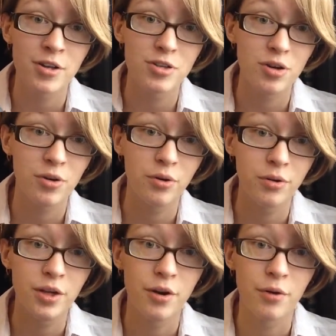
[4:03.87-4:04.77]

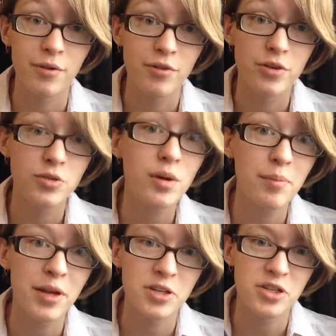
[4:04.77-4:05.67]
So, if you're
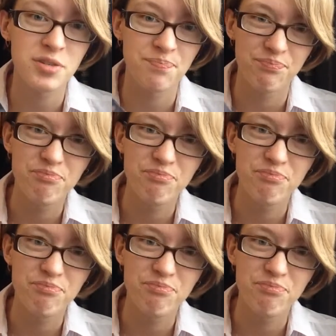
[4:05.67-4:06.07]
squeamish,